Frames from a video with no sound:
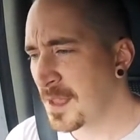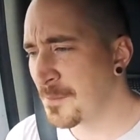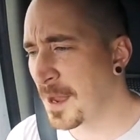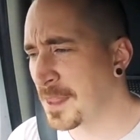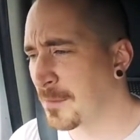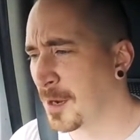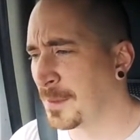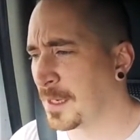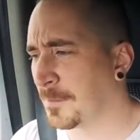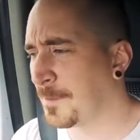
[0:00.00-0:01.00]
But at the
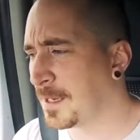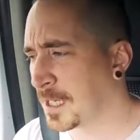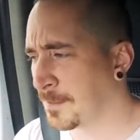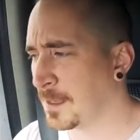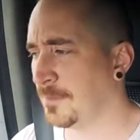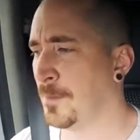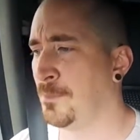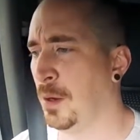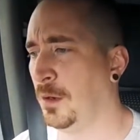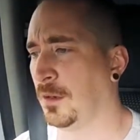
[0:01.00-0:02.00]
moment, I'm feeling a bit of a
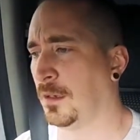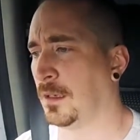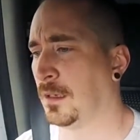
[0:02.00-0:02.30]
pull.